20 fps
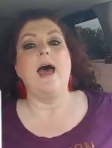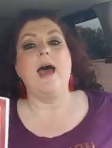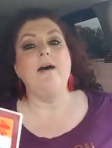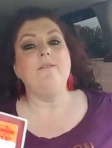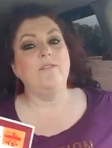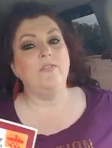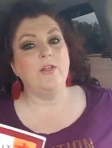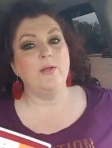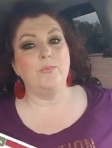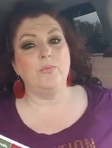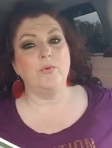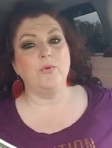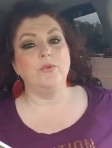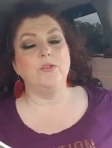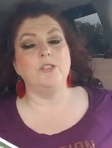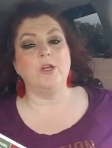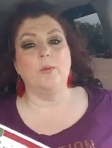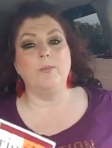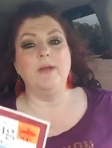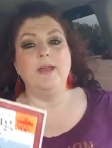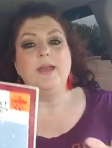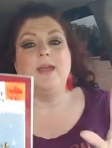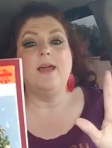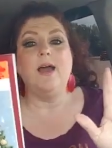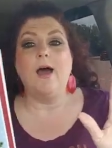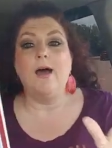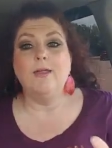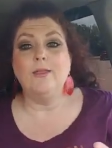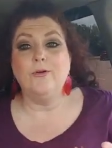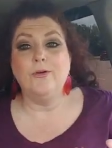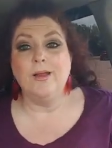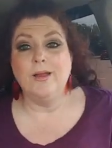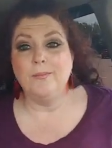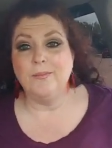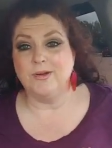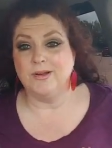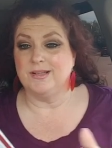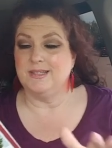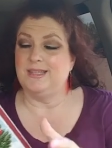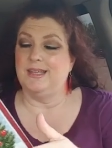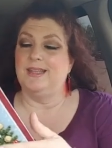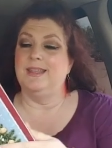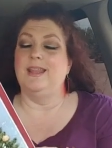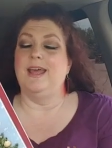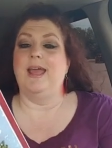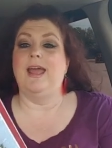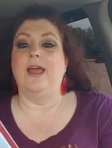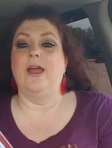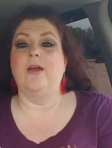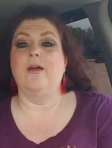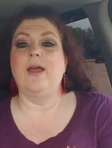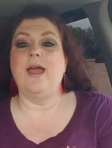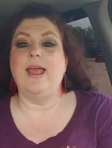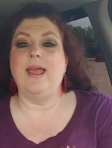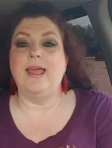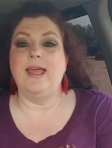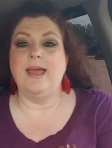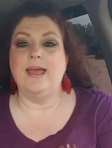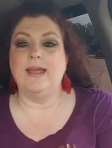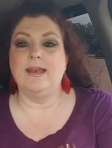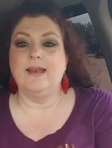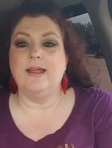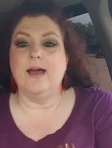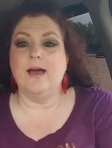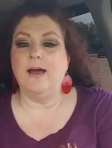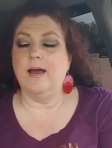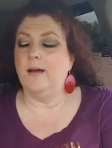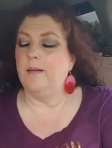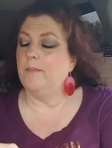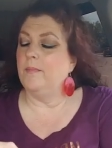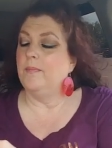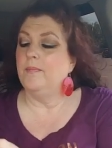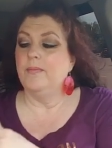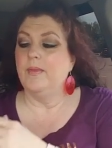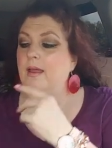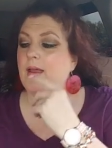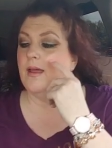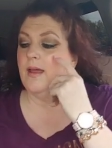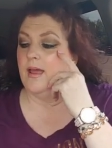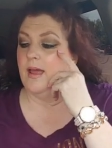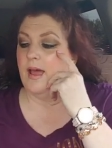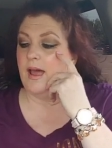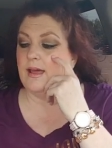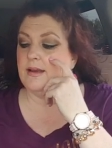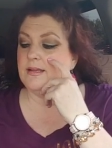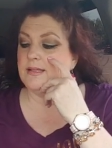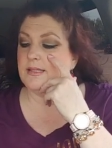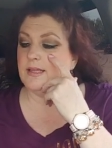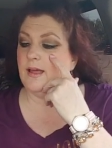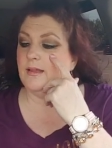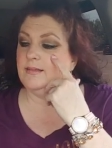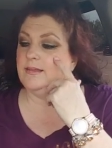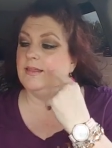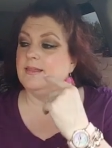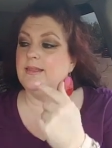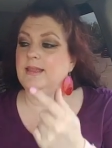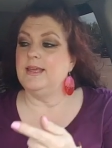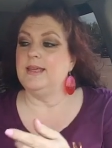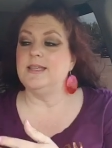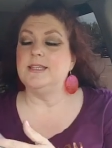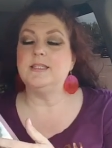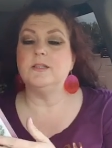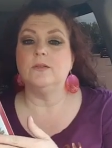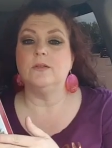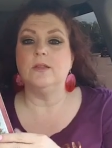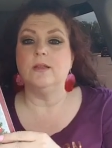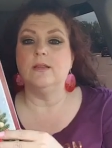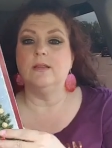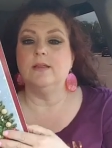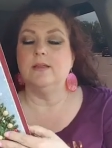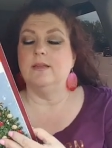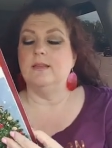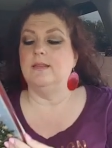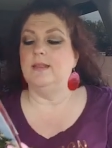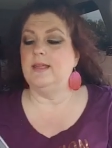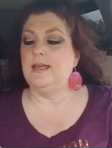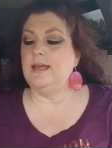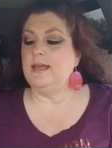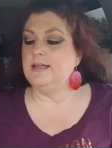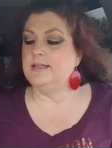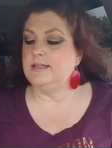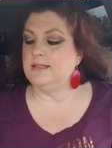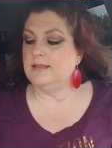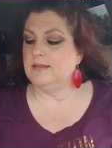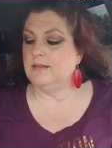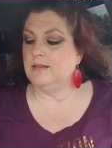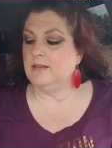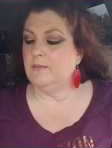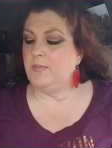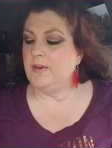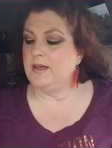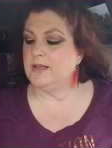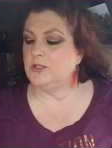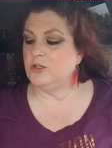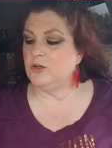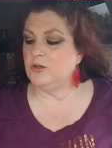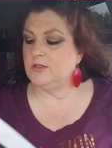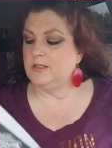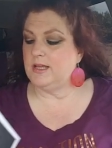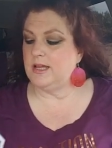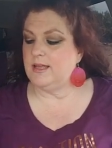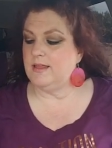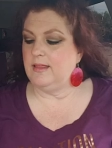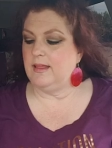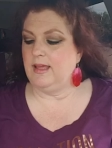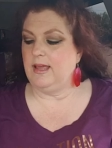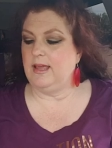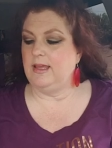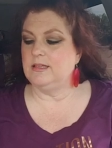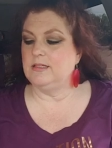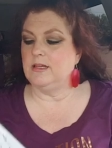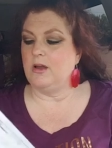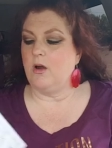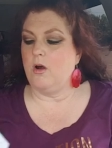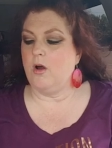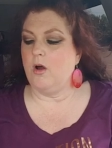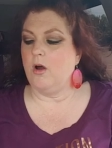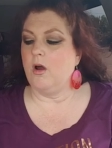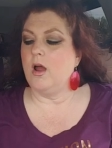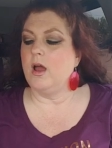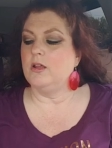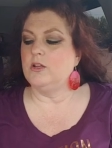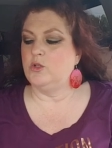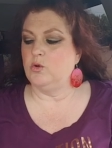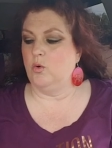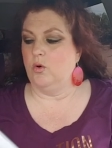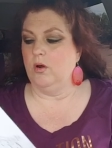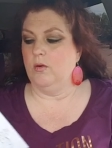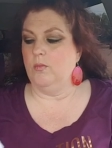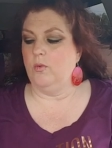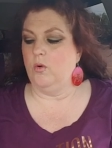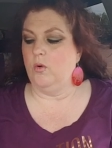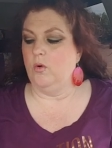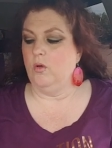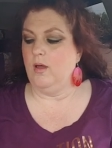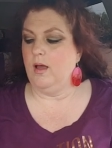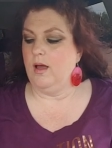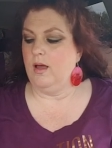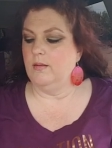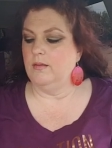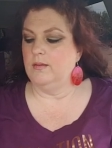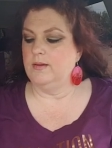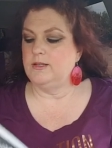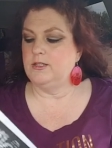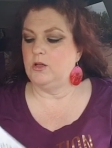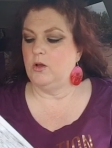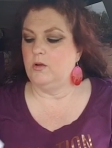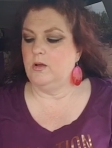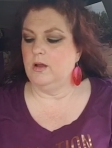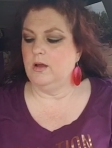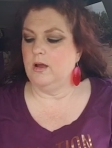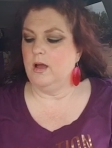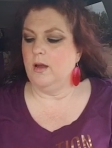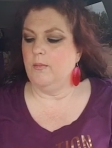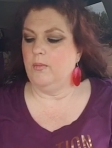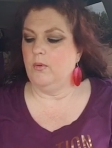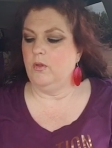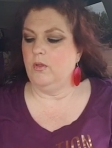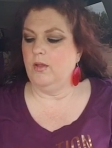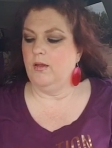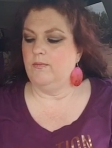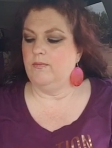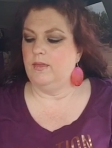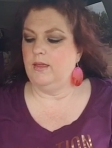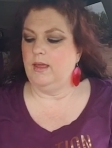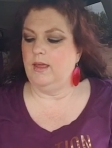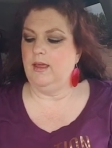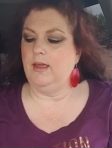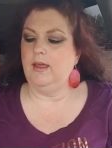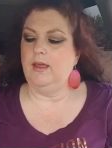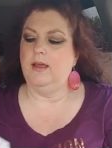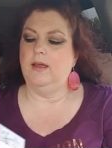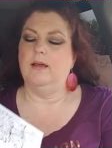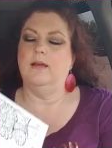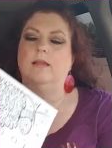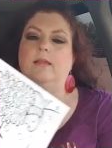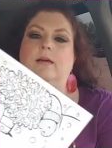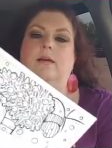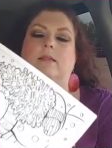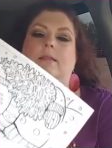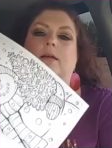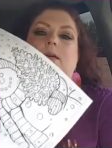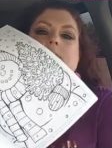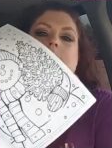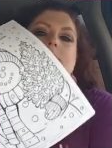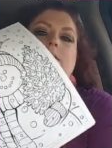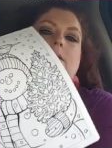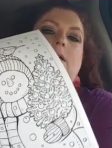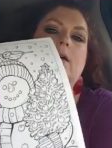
I flipped through so many coloring books in there, and um, I just thought that these these, the pictures in these are adorable. Uh, let me show you a couple of the, look at this.